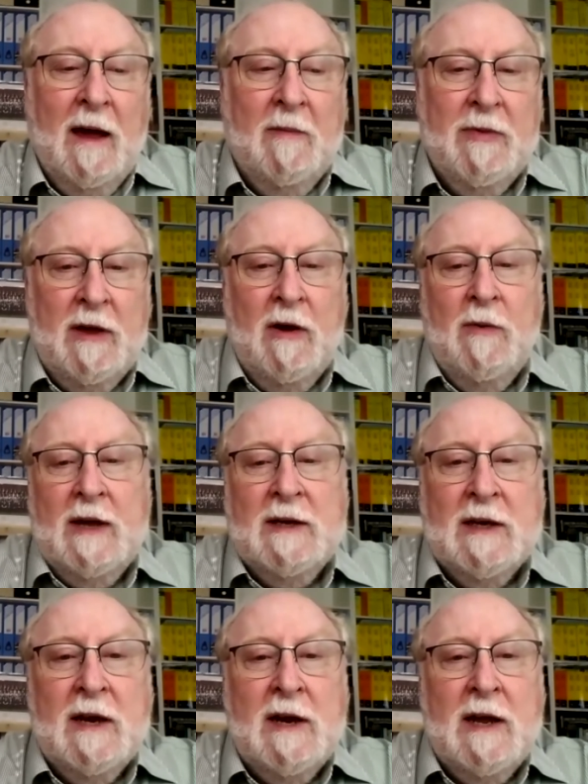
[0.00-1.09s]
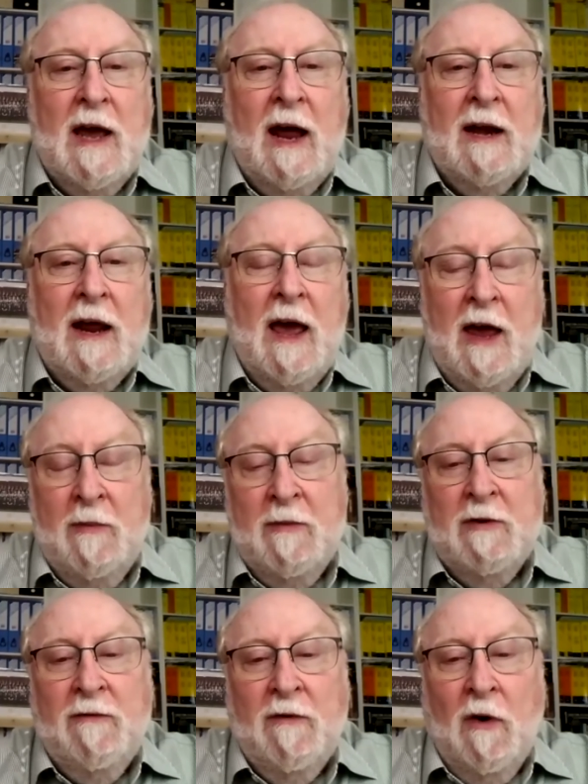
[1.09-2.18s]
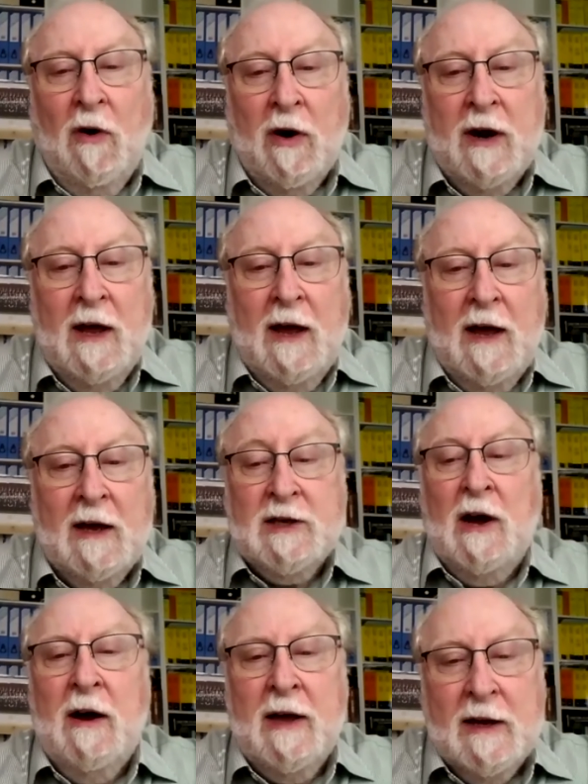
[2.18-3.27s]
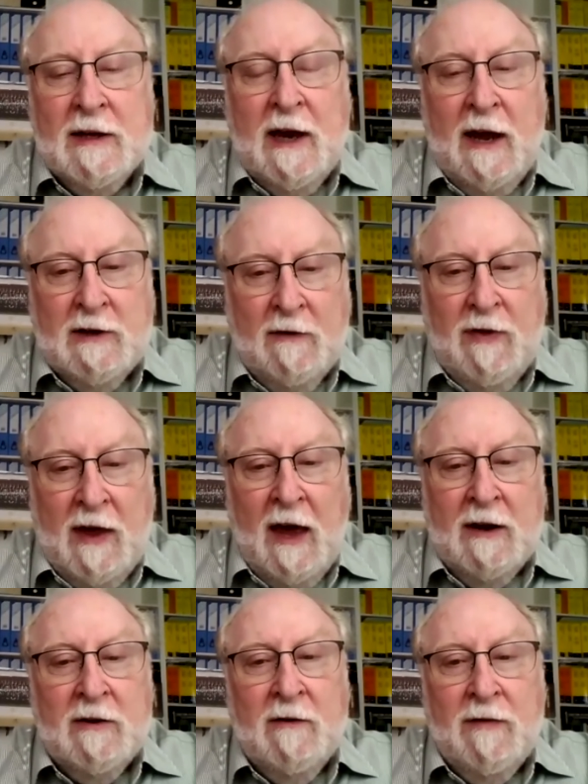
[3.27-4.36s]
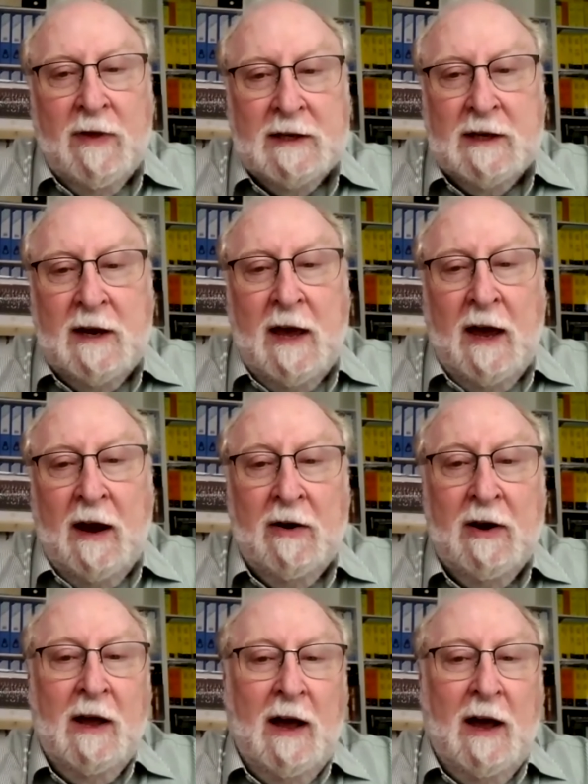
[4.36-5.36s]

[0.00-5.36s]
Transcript: The OECD had aimed for a target date of the end of this year.